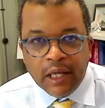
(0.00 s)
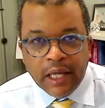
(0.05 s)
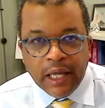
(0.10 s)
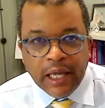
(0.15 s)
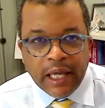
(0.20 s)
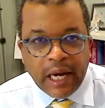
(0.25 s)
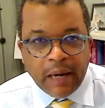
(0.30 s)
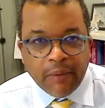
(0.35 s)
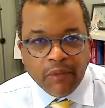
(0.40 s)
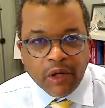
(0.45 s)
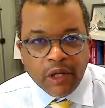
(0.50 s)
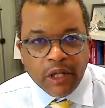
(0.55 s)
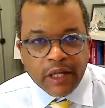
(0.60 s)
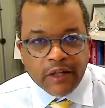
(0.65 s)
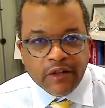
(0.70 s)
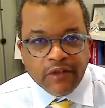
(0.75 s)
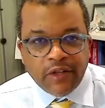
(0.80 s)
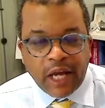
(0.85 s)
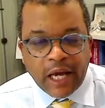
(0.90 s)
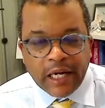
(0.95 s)
And I'm really
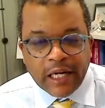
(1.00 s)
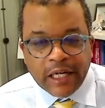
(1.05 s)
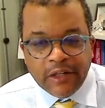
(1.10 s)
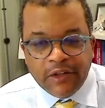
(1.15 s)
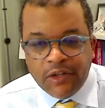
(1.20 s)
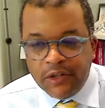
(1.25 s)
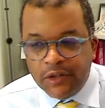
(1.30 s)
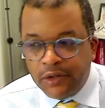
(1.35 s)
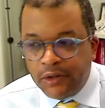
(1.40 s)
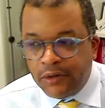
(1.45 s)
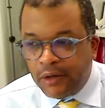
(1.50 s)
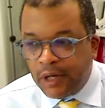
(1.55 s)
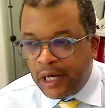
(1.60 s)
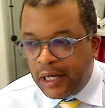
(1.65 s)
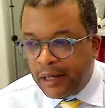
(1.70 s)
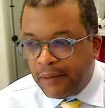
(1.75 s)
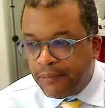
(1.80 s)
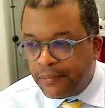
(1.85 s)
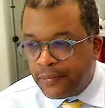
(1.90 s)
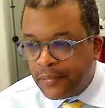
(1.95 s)
excited to
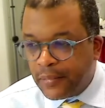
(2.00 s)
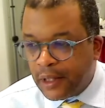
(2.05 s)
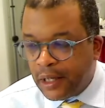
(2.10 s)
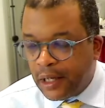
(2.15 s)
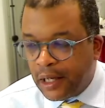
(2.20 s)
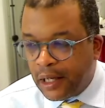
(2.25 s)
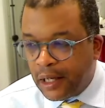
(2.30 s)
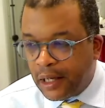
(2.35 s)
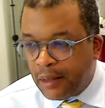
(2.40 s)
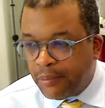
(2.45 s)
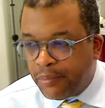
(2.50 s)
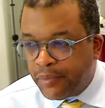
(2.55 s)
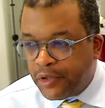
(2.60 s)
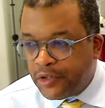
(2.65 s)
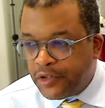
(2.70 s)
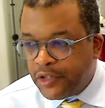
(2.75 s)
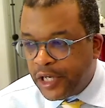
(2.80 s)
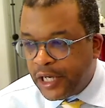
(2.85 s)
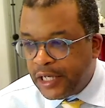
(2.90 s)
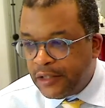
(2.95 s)
um,
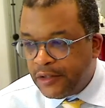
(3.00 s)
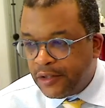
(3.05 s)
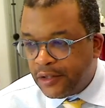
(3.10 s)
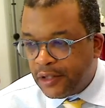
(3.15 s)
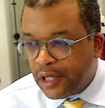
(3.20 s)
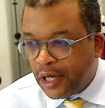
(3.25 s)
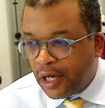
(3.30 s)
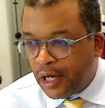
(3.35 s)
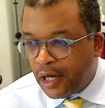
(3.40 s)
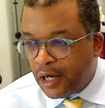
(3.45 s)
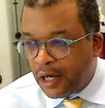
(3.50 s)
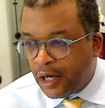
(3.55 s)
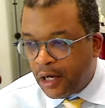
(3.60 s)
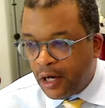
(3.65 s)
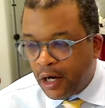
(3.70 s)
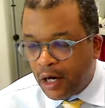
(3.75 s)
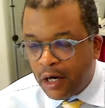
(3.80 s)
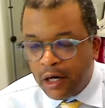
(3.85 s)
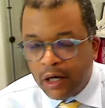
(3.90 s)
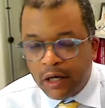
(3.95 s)
present
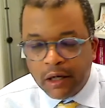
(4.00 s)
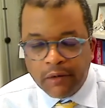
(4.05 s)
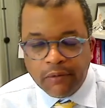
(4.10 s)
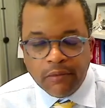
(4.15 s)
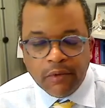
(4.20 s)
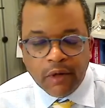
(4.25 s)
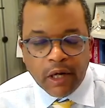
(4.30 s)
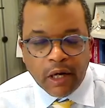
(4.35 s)
our,